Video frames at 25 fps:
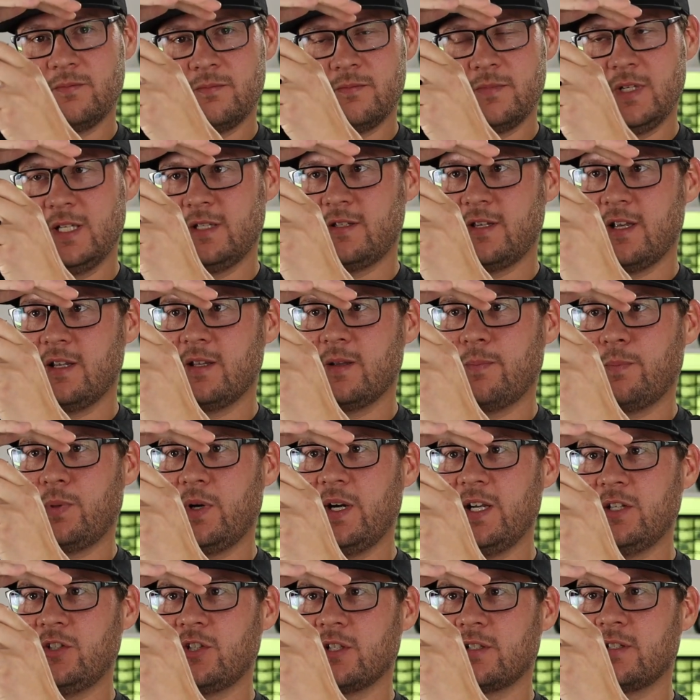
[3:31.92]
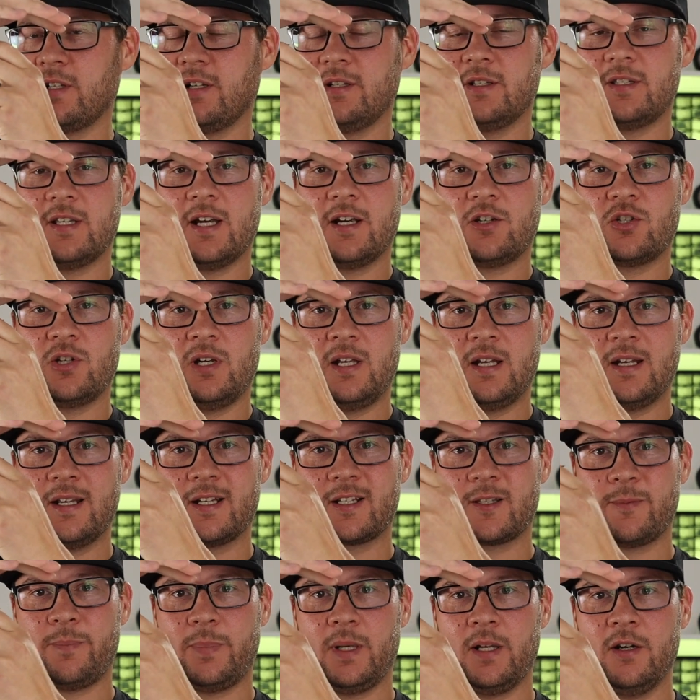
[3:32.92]
it's under pressure, so it's actually an
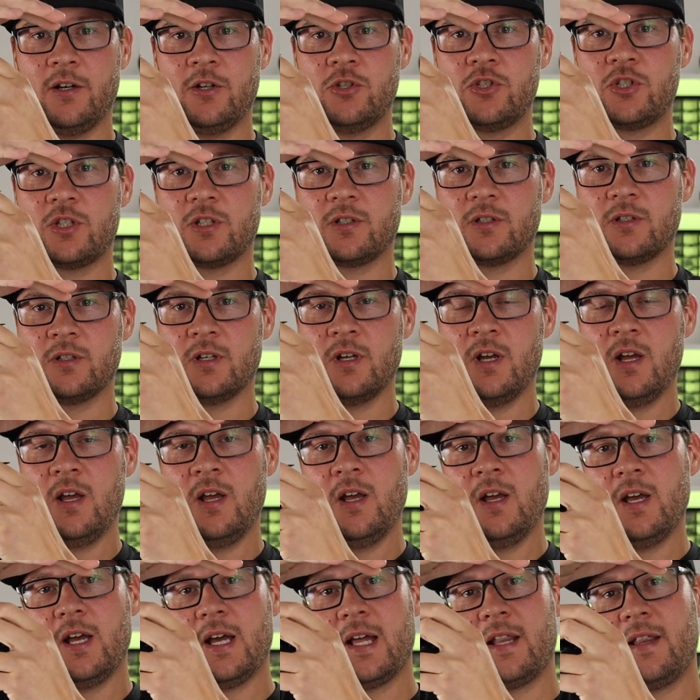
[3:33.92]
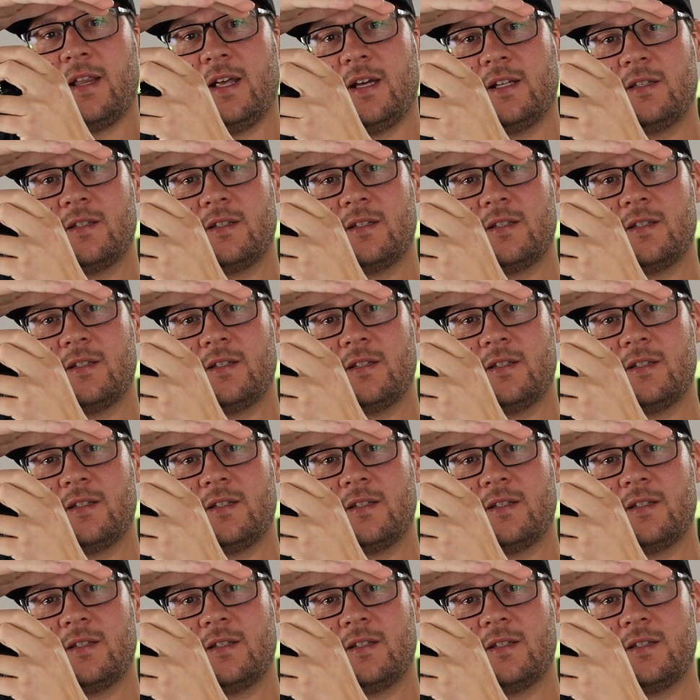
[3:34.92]
explosion. And that